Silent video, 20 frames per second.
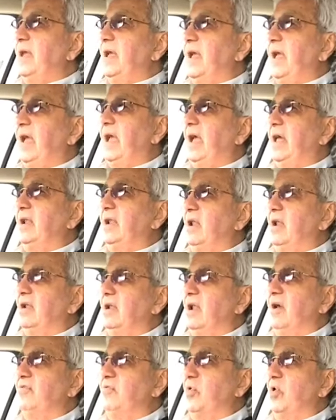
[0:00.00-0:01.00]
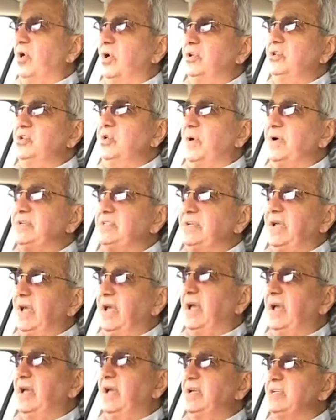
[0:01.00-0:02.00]
And Love World
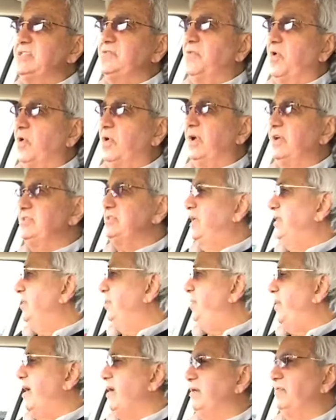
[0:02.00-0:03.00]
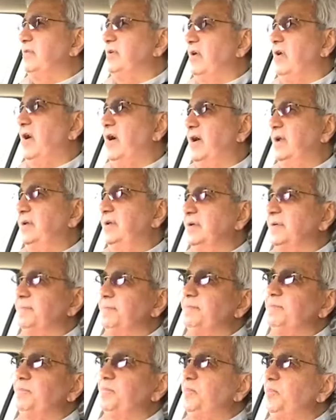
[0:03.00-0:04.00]
USA is focused on the power of God.
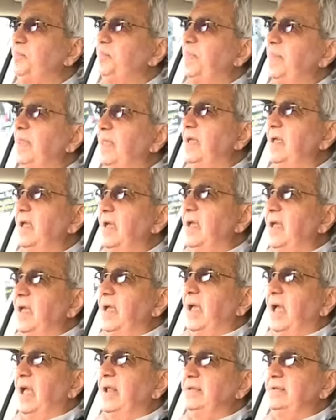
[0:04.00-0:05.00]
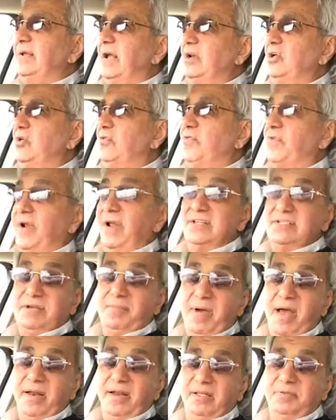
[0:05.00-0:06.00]
And tell your friends
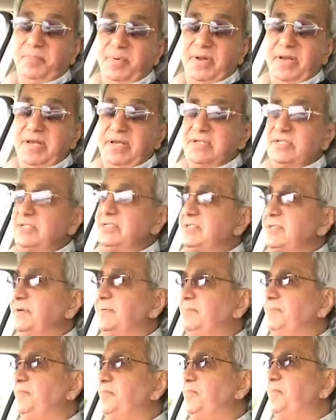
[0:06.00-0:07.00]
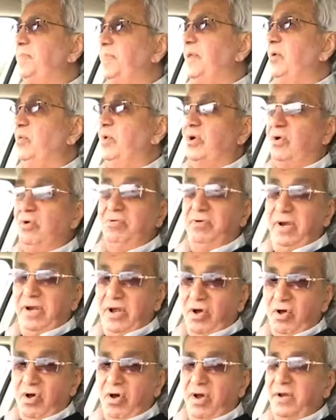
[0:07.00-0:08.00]
about it, please. We're already
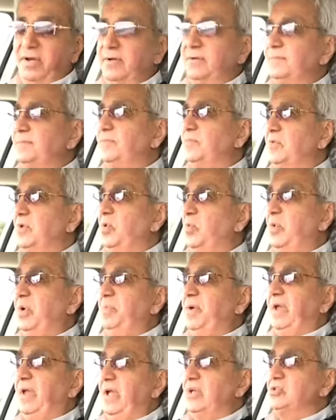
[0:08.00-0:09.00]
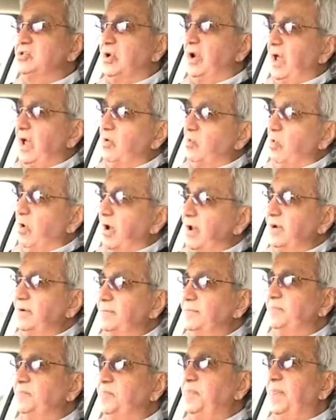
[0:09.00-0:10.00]
on. We begin July
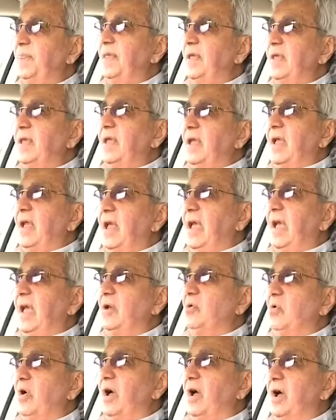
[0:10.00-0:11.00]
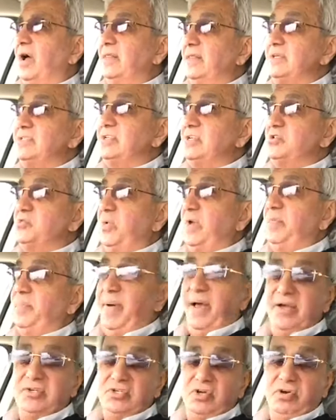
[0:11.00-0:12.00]
1. And uh, this is with
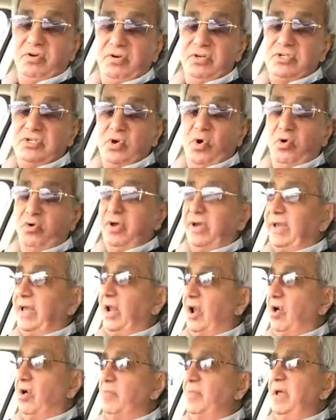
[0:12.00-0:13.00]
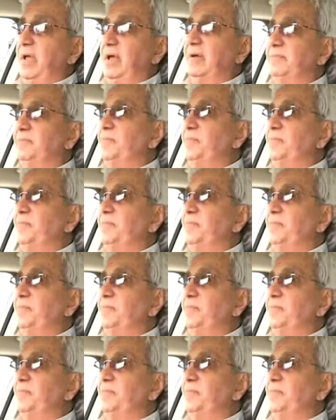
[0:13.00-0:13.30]
Pastor Chris Oyakhilome.